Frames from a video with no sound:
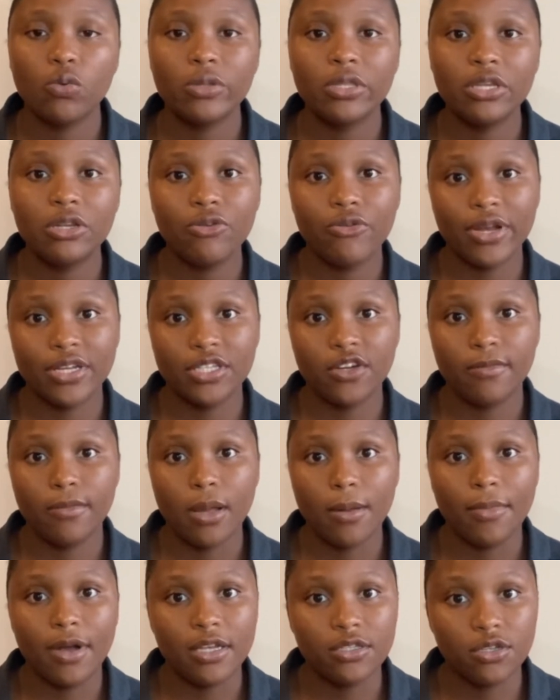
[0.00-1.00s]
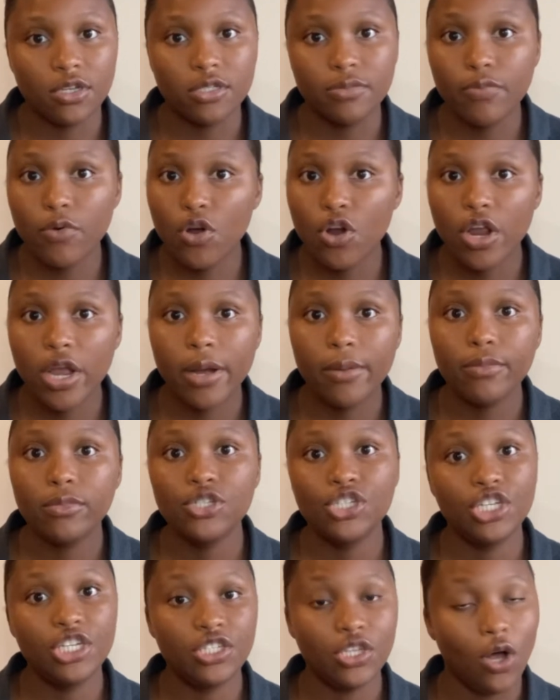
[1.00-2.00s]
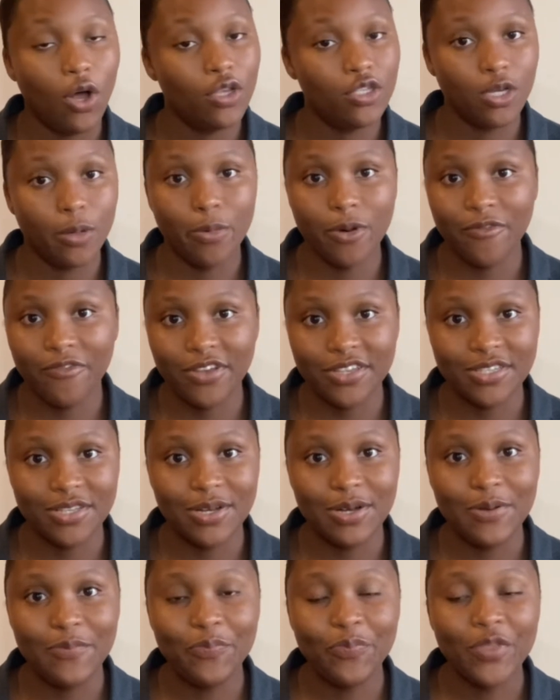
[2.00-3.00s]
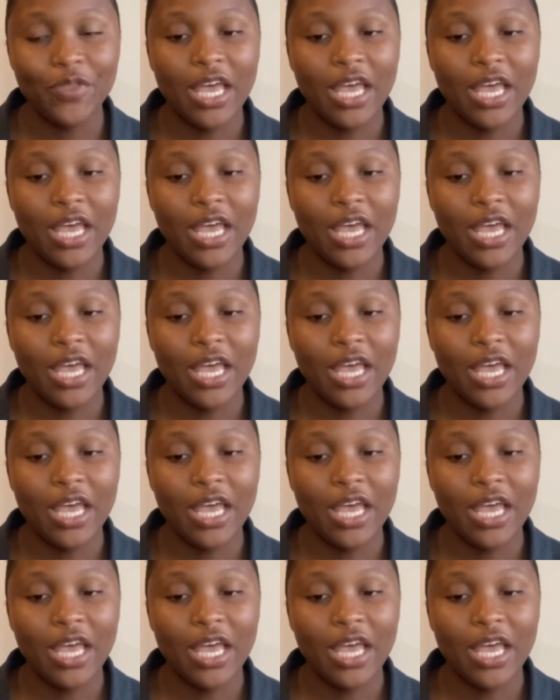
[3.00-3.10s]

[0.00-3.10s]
with the director of my master's program. She's also a professor.